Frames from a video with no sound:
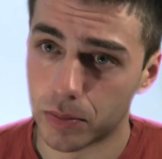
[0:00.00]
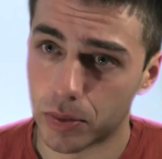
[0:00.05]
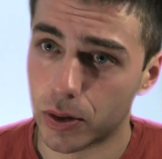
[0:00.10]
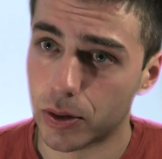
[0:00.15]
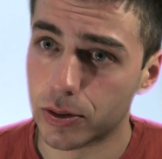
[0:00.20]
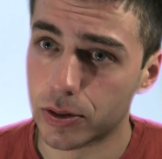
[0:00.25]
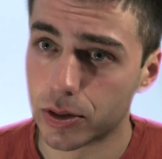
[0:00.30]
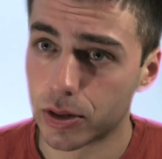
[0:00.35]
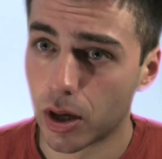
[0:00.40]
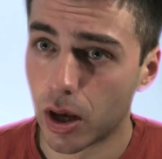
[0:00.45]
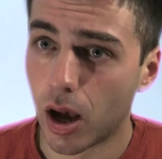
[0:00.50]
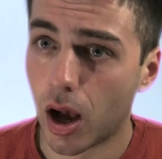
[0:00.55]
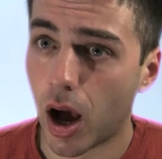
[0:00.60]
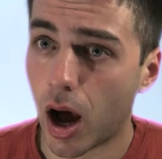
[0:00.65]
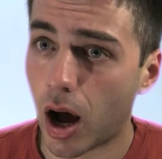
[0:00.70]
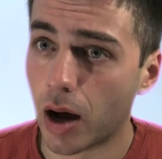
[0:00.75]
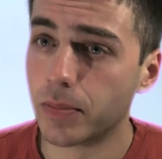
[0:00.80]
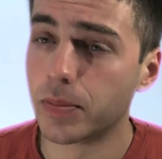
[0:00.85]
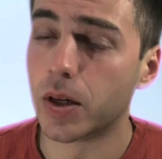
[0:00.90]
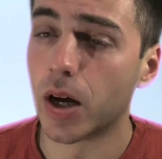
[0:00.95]
Bruce.
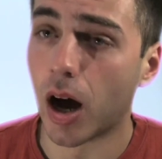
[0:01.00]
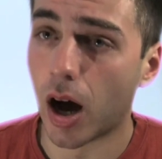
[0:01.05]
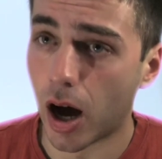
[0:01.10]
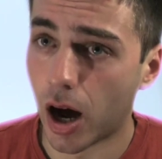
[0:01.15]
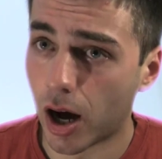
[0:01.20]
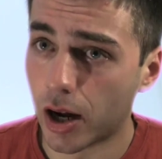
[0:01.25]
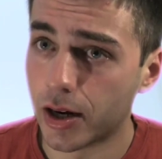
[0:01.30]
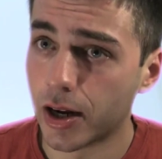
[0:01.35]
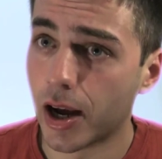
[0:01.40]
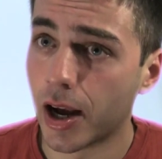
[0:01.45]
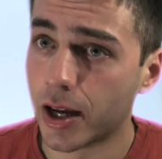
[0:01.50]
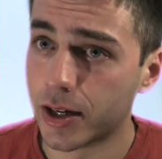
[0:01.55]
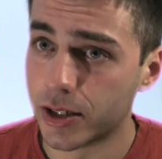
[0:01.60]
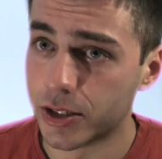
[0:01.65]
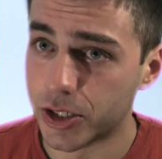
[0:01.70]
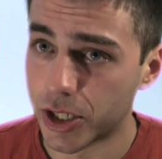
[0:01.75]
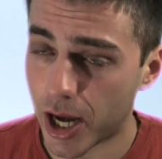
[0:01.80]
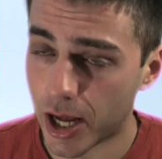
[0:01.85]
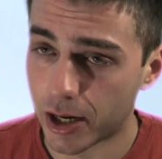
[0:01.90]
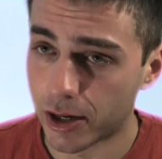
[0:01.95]
I'm God and a
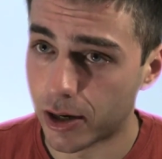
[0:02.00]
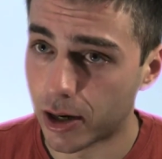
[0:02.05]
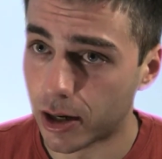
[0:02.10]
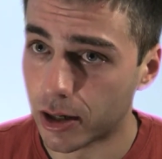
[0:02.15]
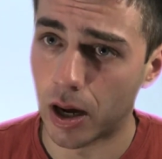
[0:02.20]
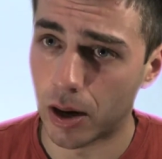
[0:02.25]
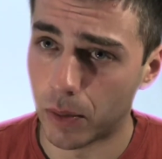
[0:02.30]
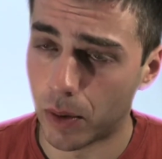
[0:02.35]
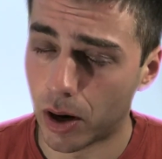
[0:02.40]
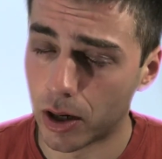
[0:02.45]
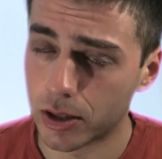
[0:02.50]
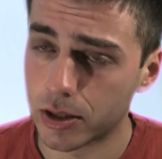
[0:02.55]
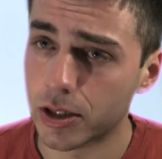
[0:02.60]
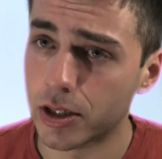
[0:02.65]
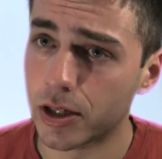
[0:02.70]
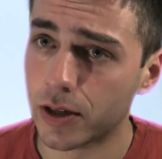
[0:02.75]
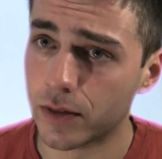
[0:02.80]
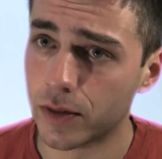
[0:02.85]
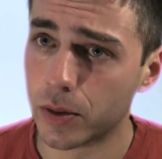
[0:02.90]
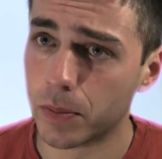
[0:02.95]
janitor. I want to
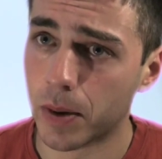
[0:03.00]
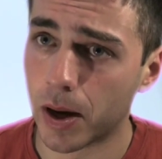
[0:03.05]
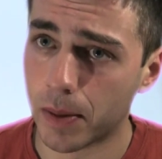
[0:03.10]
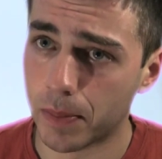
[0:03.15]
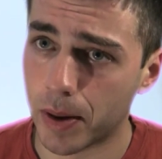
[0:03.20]
give you my